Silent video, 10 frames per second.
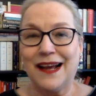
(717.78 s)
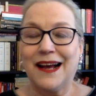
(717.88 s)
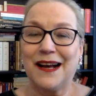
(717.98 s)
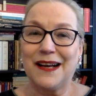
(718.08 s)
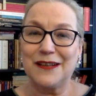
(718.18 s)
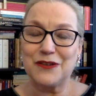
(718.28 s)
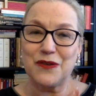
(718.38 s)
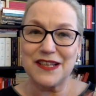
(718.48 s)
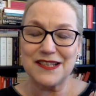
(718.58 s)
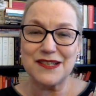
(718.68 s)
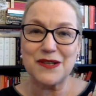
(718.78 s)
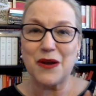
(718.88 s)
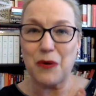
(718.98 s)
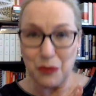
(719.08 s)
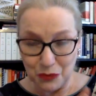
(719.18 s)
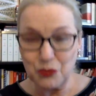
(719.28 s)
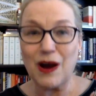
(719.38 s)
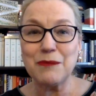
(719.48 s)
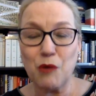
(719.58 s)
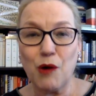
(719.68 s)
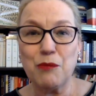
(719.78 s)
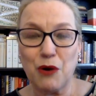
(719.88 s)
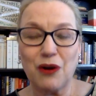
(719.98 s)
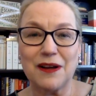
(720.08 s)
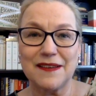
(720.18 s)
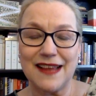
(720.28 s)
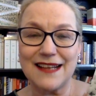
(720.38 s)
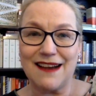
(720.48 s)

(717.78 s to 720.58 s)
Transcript: Uh, so, this is one more book that